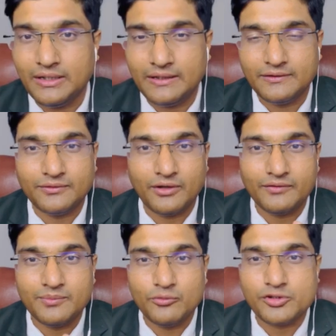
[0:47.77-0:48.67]
is one
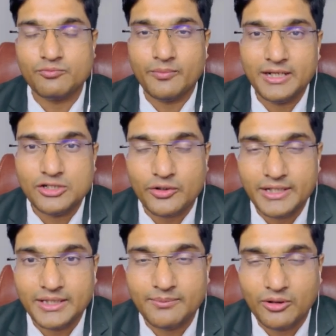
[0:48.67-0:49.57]
of the most mobile
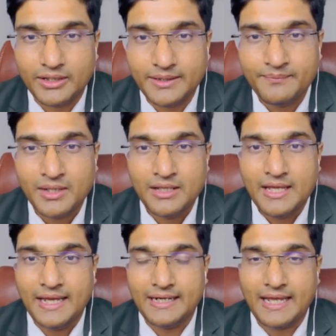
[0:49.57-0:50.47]
joint in the body.
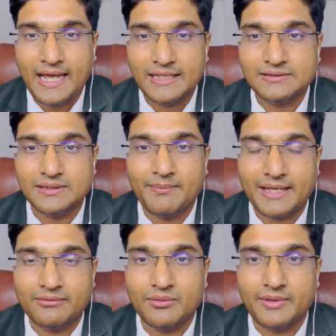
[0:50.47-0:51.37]
It has
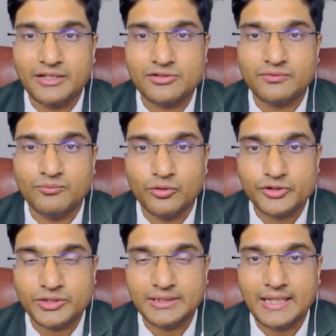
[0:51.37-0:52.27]
maximum range of
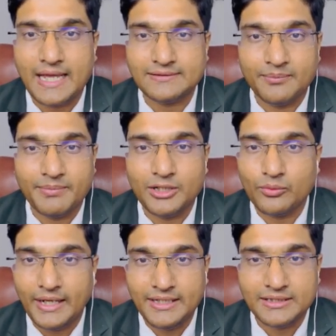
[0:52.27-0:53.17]
motion as compared
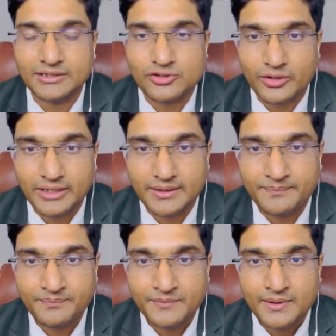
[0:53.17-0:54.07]
to any other joint.
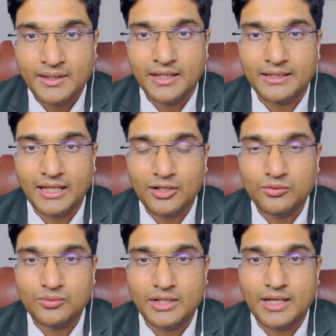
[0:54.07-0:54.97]

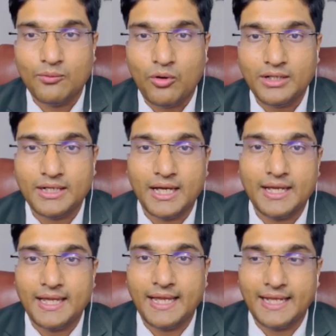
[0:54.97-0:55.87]
Now, what
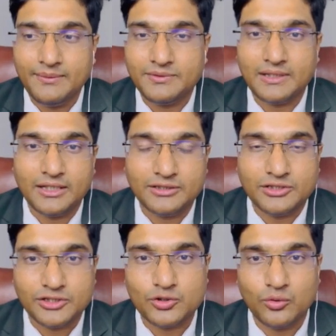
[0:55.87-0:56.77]
helps
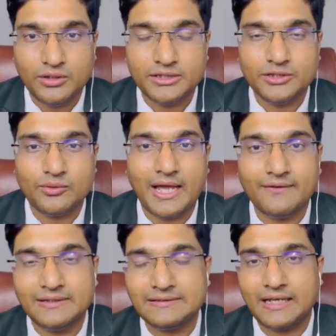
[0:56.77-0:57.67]
the shoulder to
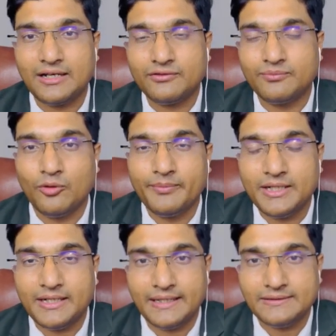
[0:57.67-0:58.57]
have this kind of
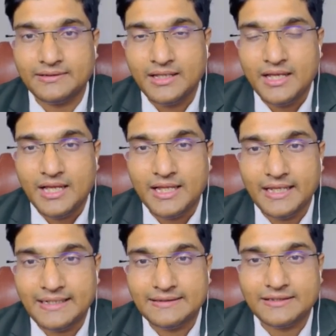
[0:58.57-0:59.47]
movement is
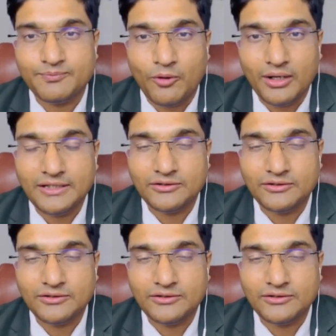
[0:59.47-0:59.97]
it is a ball and